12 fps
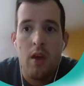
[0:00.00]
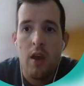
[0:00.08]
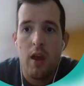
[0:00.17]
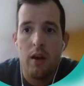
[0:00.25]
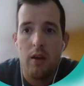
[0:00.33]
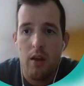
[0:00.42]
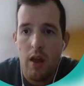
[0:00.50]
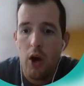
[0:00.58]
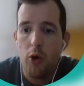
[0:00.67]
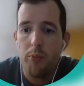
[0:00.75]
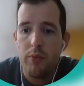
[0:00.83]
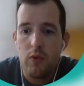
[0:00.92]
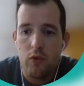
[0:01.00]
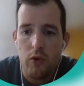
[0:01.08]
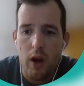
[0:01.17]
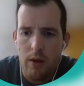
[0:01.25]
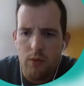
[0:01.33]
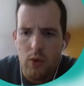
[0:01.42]
and help
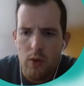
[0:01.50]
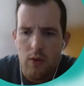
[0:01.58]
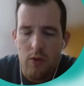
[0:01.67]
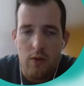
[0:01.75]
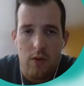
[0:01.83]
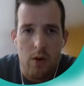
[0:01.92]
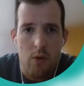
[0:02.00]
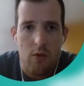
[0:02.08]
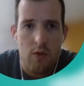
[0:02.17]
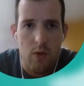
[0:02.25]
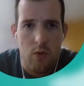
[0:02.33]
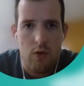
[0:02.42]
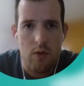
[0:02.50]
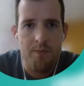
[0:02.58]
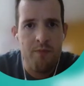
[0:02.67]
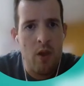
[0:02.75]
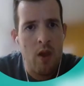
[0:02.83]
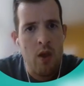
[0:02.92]
drive towards a centered solution.
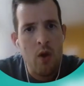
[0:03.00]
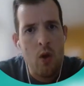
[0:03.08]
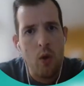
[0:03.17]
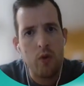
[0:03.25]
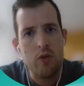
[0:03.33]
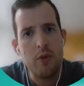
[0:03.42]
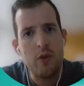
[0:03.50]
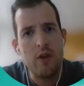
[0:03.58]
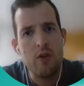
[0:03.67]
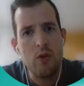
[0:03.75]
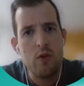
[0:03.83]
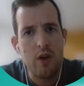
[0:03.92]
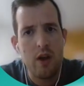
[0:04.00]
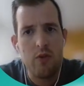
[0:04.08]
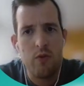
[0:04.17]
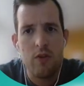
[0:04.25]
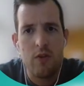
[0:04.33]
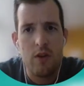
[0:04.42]
Ultimately, the two sides
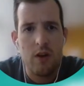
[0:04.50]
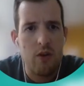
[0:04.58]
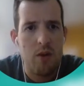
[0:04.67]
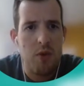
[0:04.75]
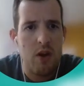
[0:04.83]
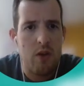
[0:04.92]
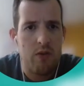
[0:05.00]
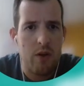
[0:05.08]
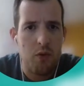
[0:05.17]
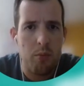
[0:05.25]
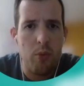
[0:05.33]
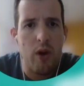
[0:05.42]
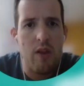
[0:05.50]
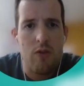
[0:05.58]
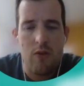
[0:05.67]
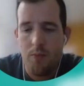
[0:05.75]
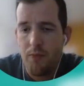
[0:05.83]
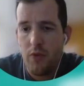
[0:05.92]
reached an agreement on several
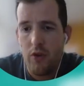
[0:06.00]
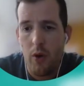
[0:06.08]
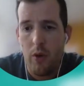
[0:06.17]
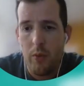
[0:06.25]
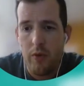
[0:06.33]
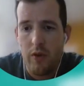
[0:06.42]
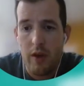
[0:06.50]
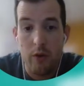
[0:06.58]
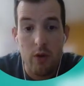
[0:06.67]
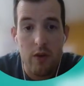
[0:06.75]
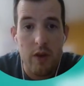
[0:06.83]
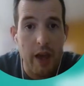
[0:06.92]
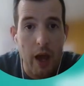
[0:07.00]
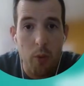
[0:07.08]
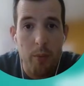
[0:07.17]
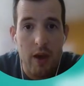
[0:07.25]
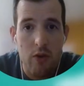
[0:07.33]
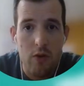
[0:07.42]
points. So it was increasing
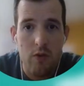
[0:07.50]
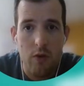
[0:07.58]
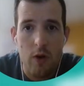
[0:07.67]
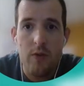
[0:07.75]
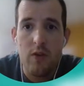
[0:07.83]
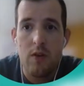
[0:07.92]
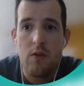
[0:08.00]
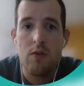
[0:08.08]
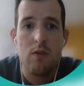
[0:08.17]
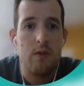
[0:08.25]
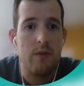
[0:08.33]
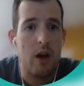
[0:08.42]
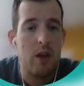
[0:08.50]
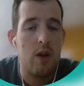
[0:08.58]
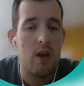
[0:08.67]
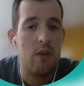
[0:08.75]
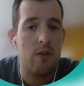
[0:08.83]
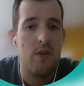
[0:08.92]
outpatient services,
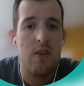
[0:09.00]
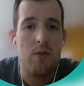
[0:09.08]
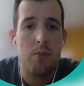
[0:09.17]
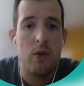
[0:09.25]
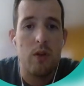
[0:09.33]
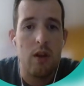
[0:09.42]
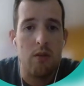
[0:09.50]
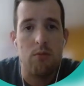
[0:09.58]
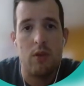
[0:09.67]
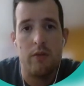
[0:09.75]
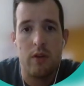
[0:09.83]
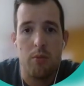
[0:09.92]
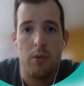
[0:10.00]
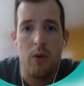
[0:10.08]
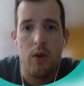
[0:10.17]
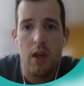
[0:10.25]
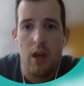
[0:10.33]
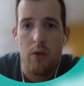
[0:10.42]
evaluating the feasibility of a
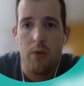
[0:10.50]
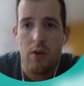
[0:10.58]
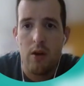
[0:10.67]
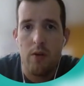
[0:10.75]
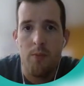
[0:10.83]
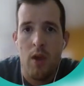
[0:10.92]
community health center,